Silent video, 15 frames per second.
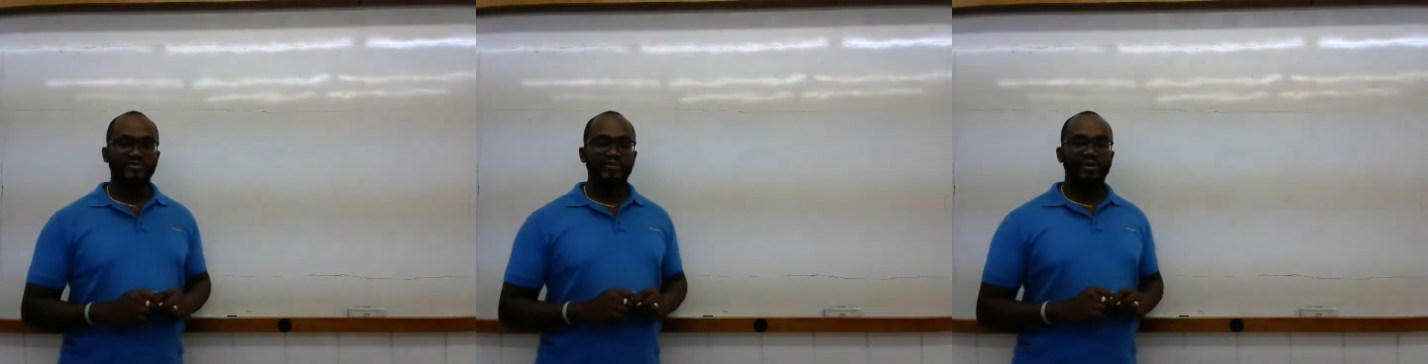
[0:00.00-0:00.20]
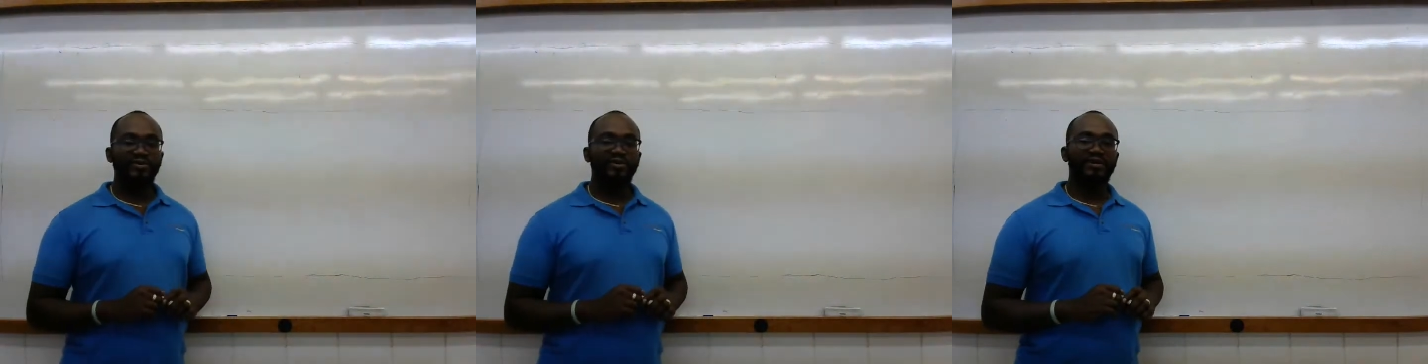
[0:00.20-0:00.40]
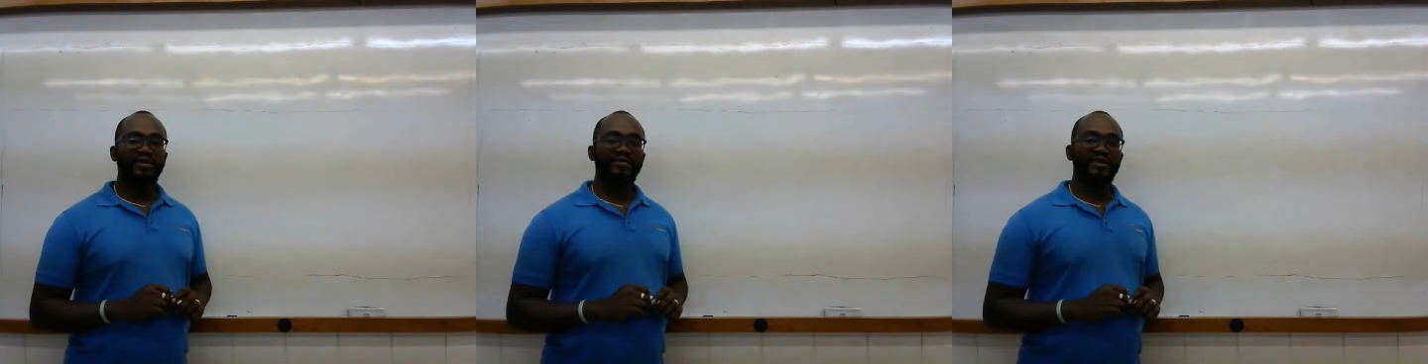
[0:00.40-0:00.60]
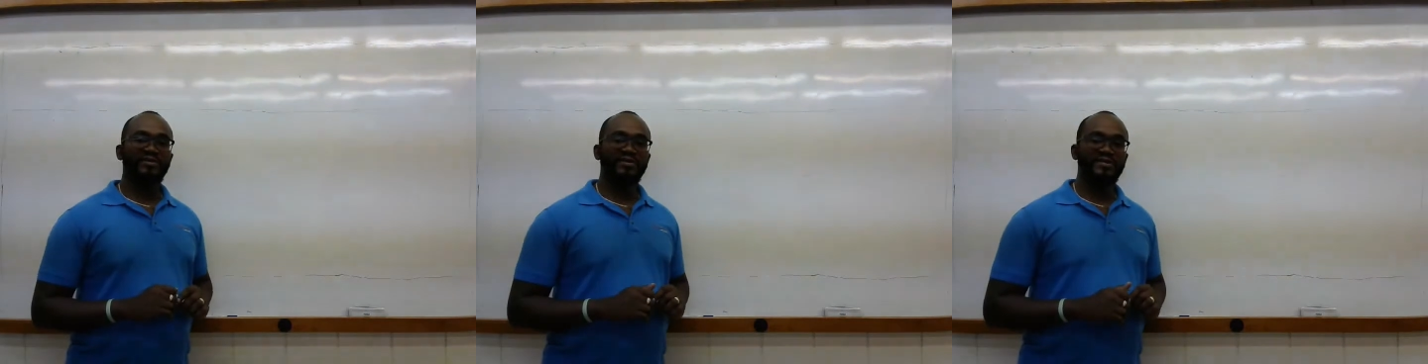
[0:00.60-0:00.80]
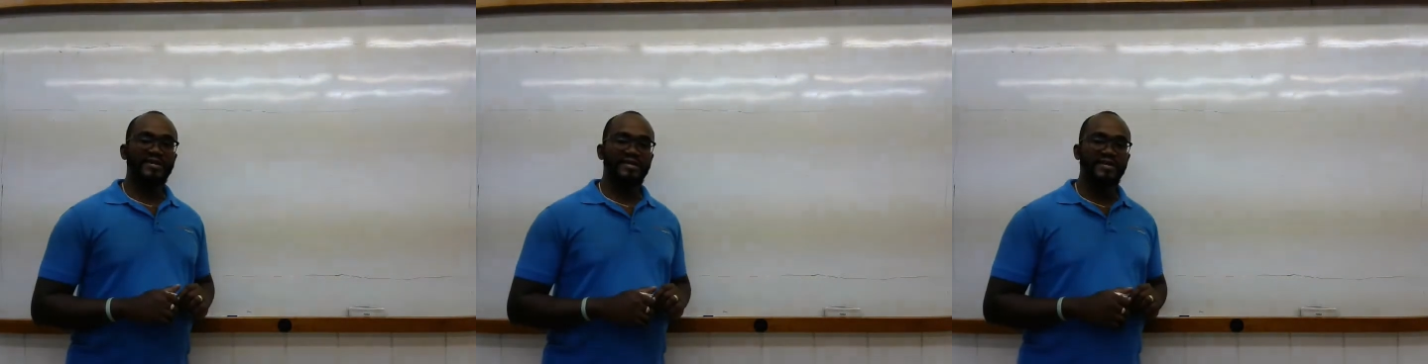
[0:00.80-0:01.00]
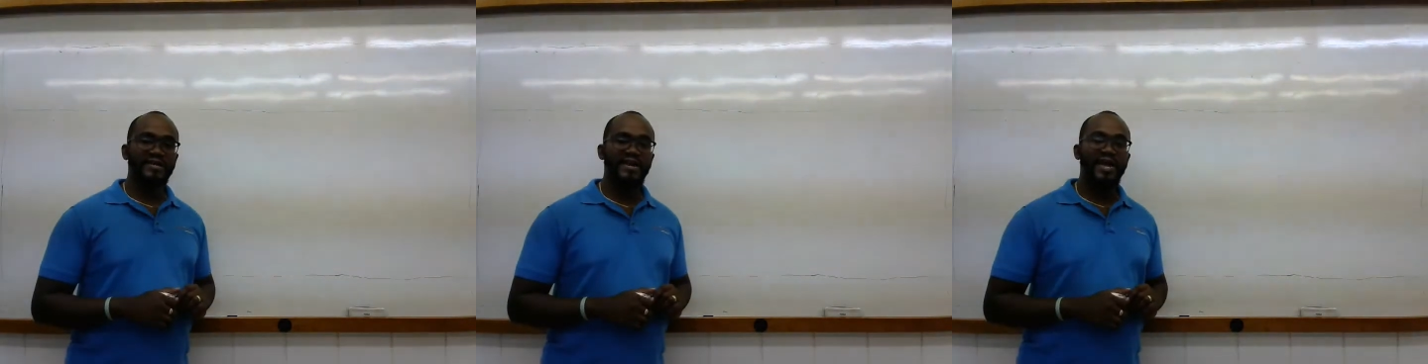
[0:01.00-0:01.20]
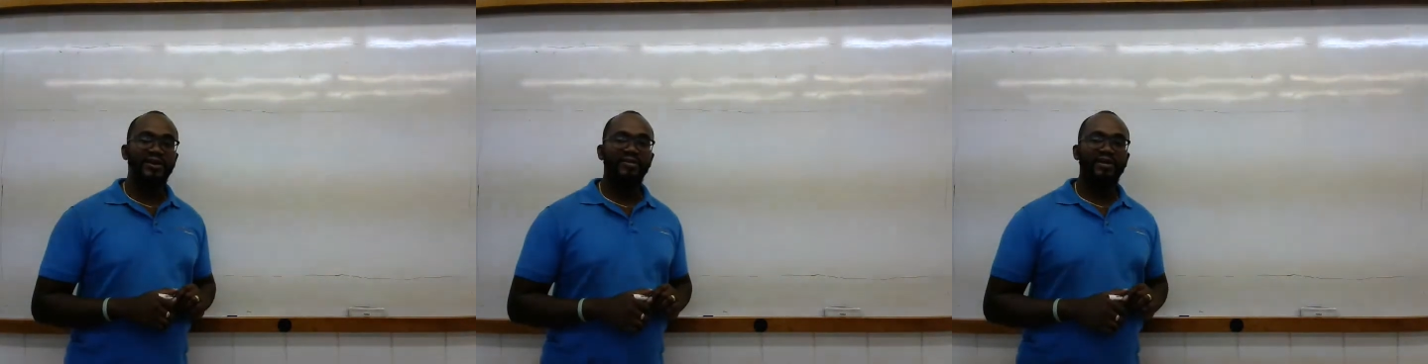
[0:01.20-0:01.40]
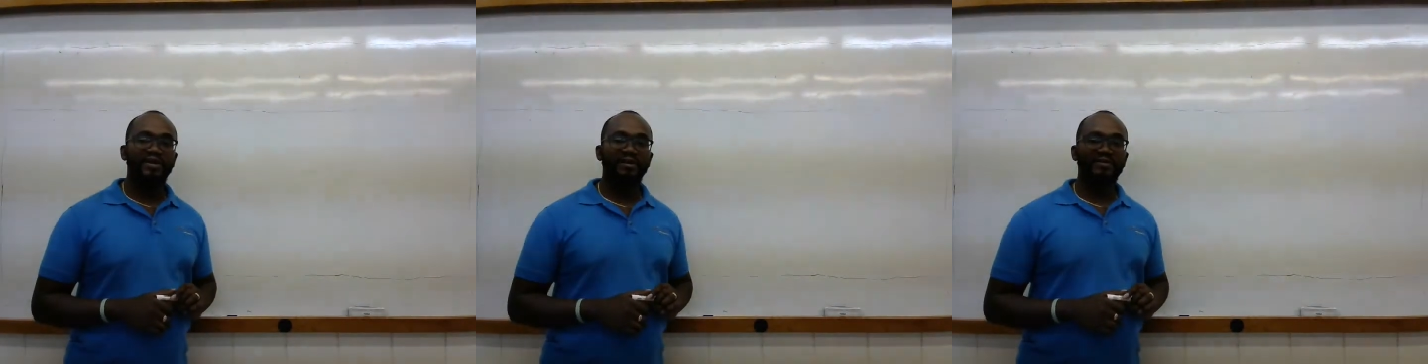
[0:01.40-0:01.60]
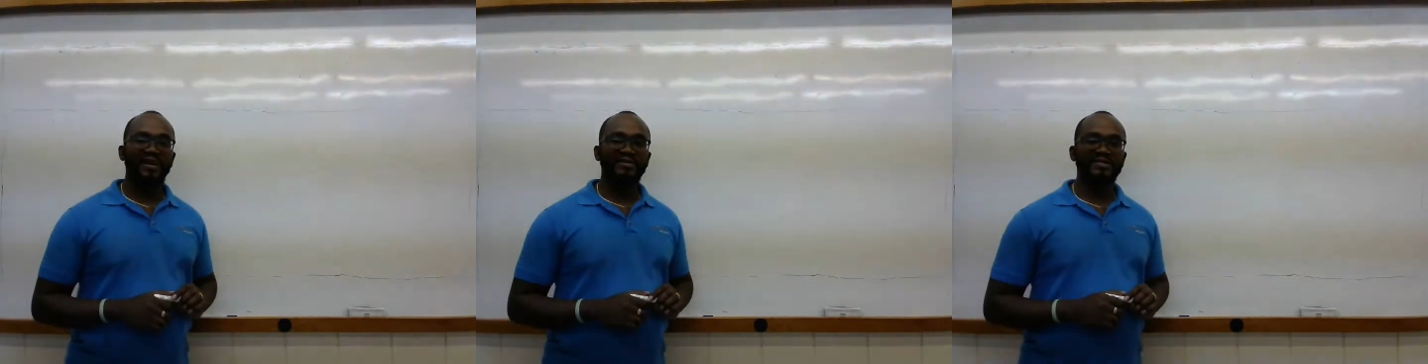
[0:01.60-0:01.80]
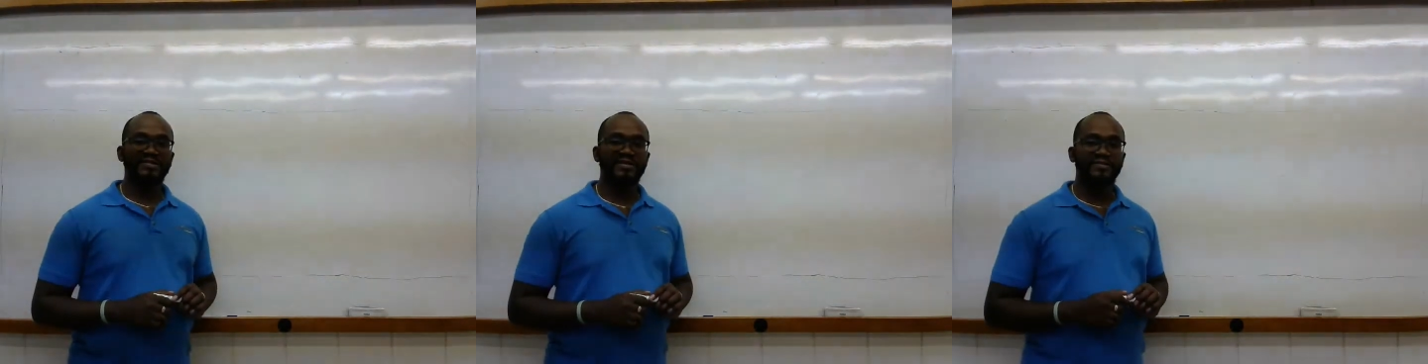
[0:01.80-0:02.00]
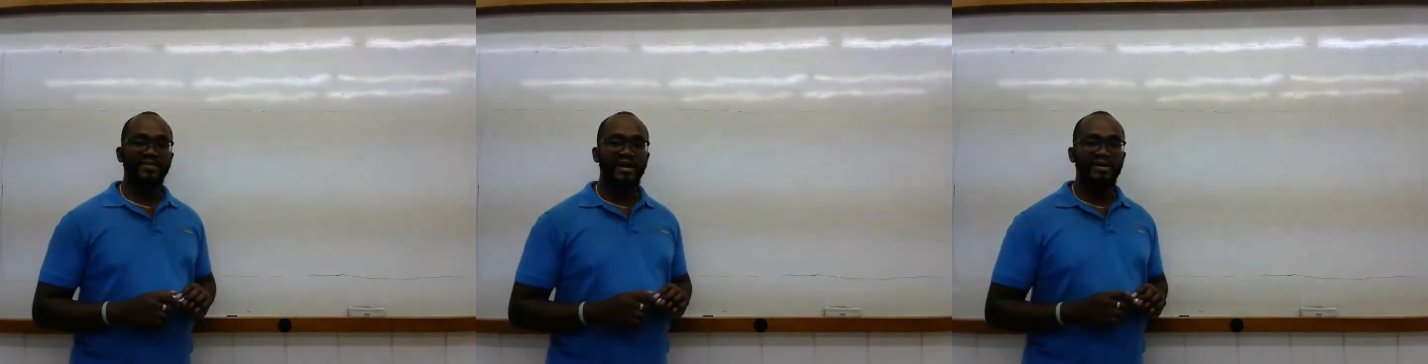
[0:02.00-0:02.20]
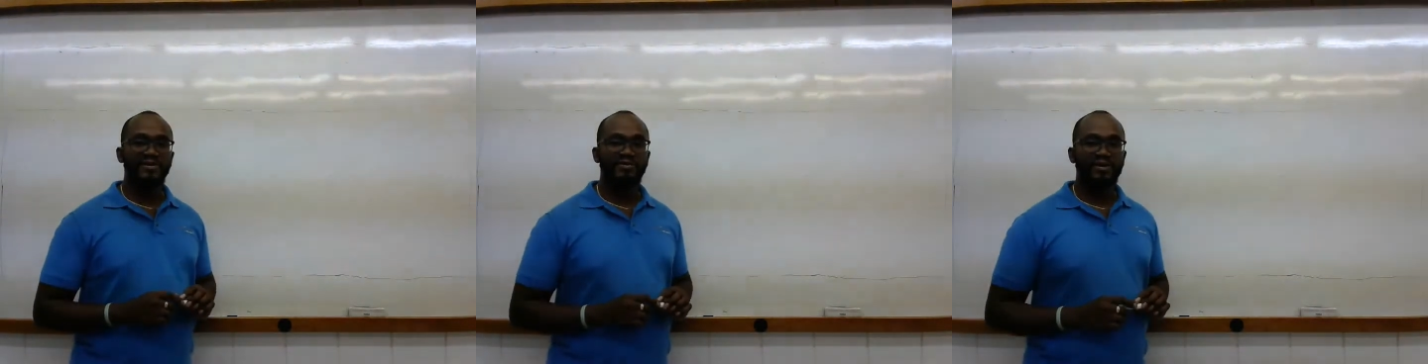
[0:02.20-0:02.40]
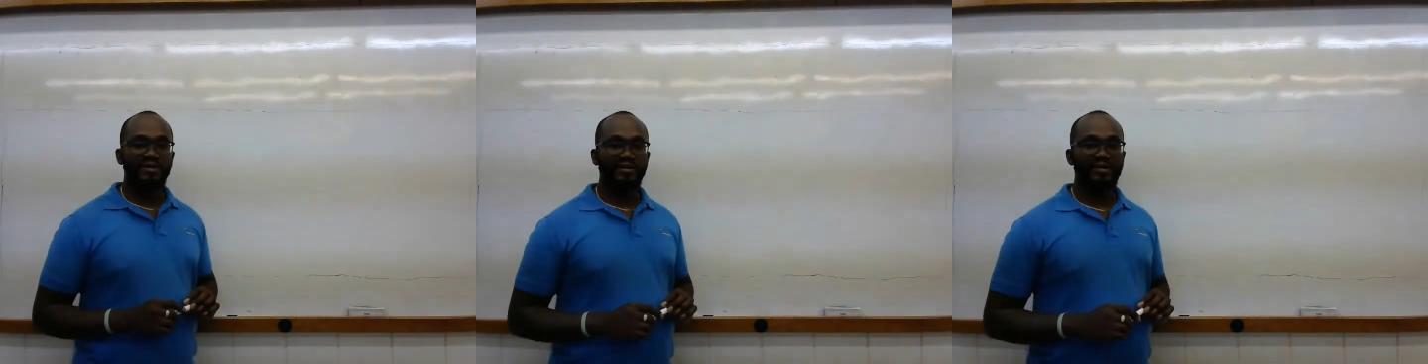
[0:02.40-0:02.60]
we are going to be using the Highway Capacity Manual,